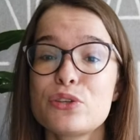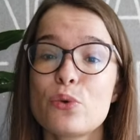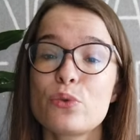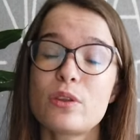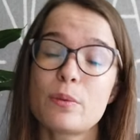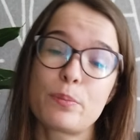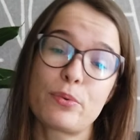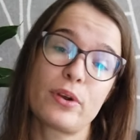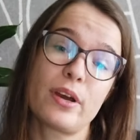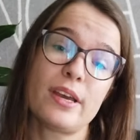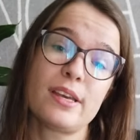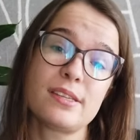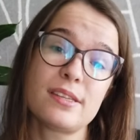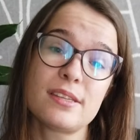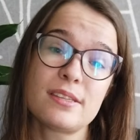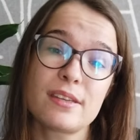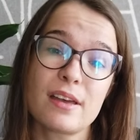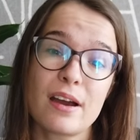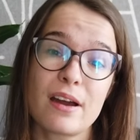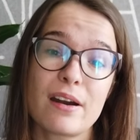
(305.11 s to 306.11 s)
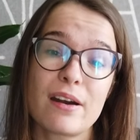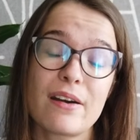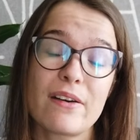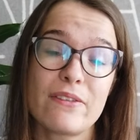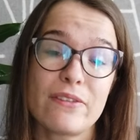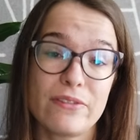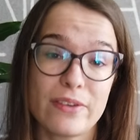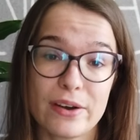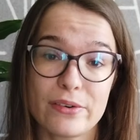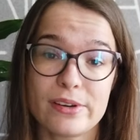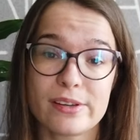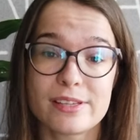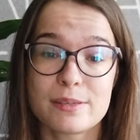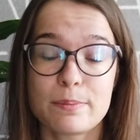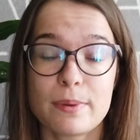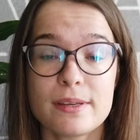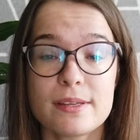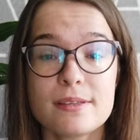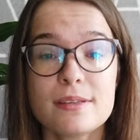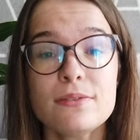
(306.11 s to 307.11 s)
so the prices are very
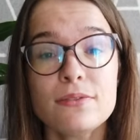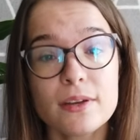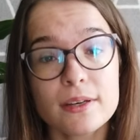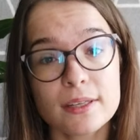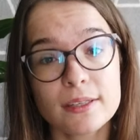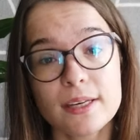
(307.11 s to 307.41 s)
expensive.